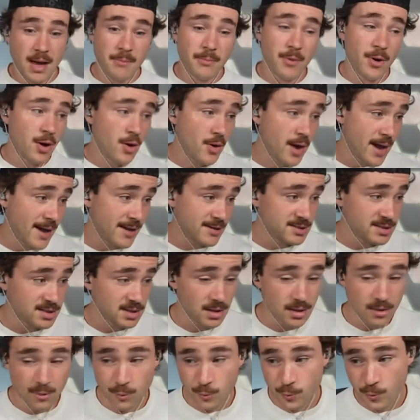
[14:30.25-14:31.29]
bro has
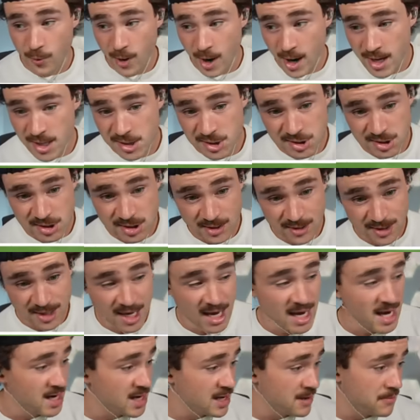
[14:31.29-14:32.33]
Rice,
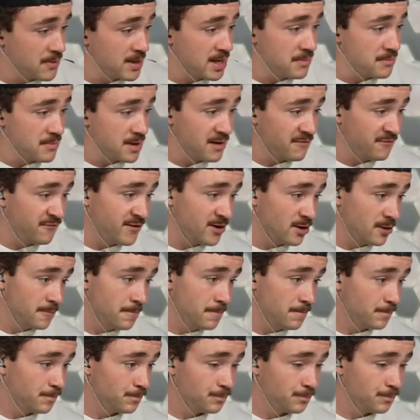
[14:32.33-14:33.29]
K D B, midfield.